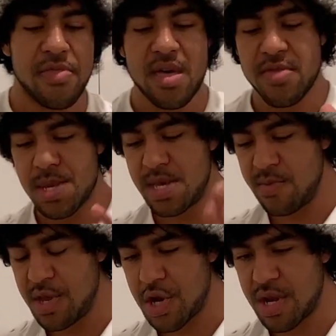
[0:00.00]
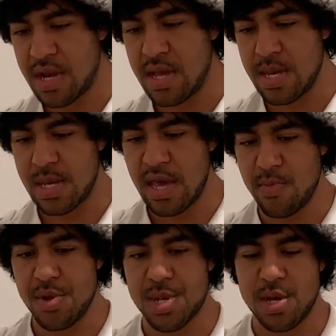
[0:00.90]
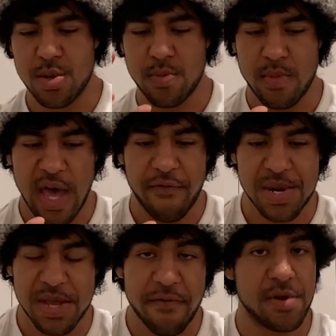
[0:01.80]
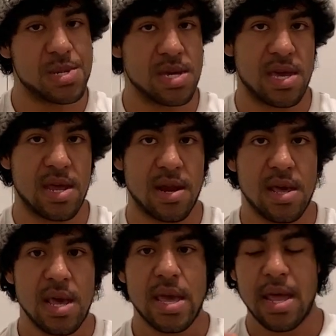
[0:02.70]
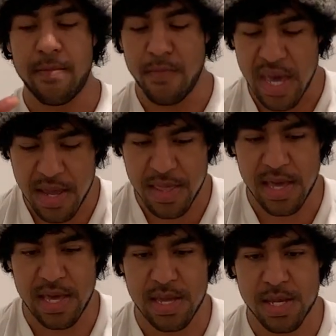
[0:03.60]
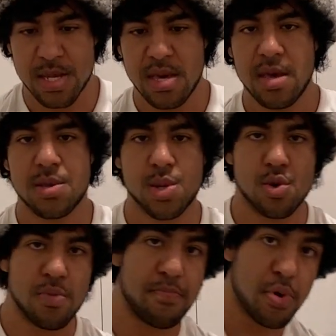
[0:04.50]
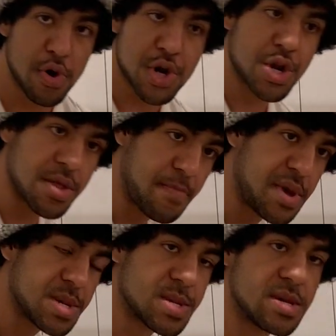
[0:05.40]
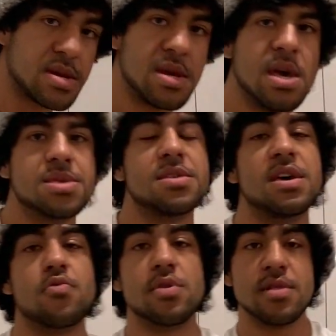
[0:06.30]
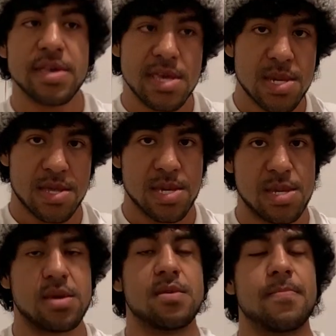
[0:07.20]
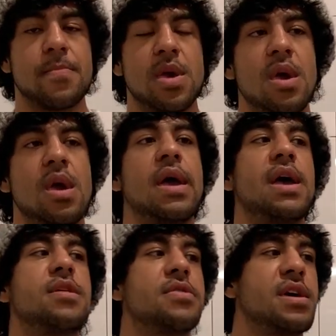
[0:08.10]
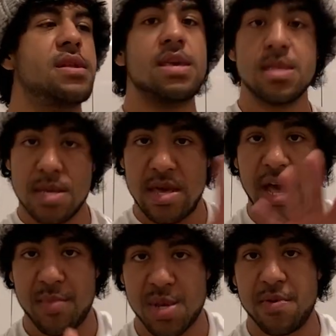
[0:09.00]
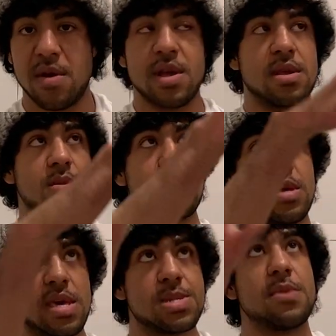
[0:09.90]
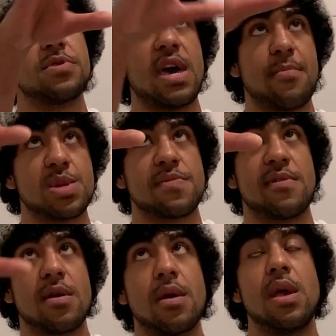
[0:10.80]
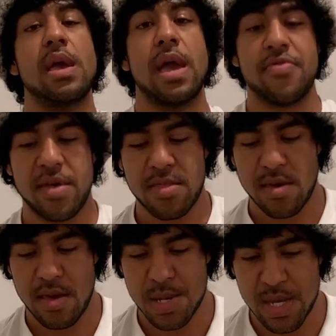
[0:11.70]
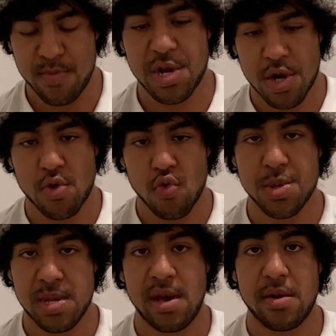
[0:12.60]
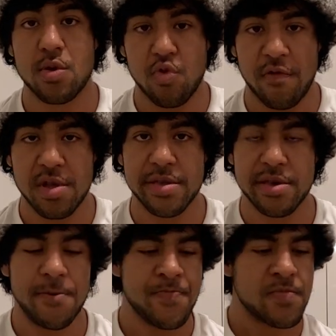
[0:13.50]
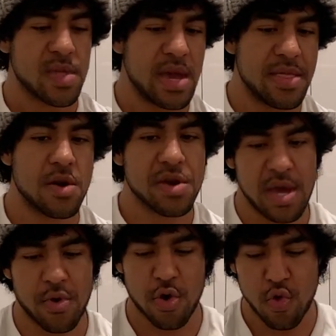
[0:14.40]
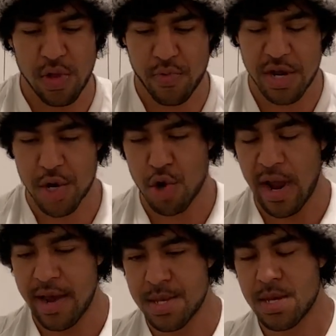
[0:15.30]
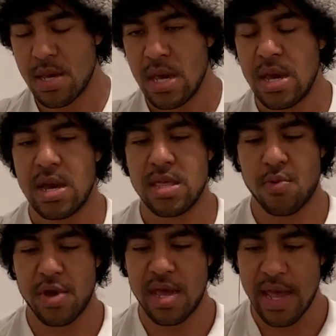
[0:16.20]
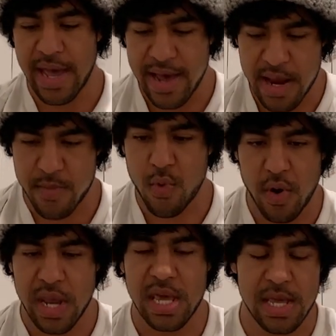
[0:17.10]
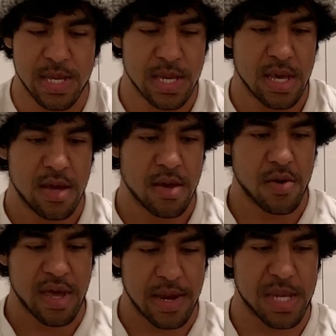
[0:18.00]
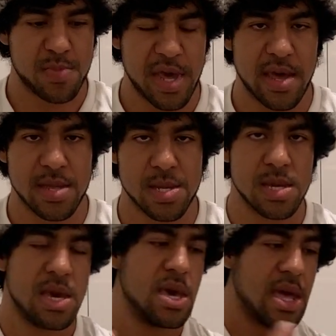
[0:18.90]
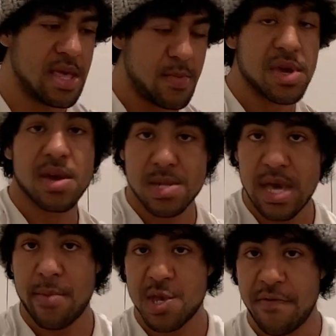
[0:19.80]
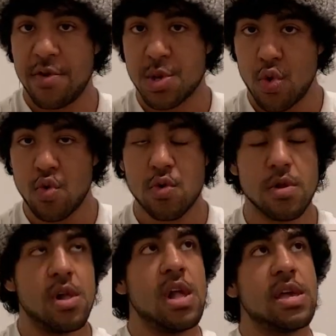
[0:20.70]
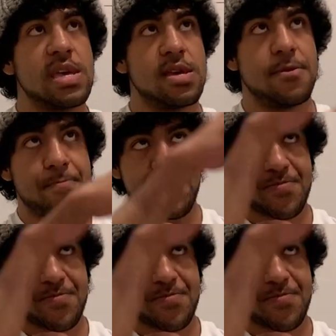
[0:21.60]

then the steam engine is able to have a difference again and make the heat to push the piston to then release the steam and then into the atmosphere, and it heats up the atmosphere, and then the steam engine cools down equivalently, and then okay, we're cool and we contract. And then we add more heat, okay, it expands, and then because the atmosphere is cool, it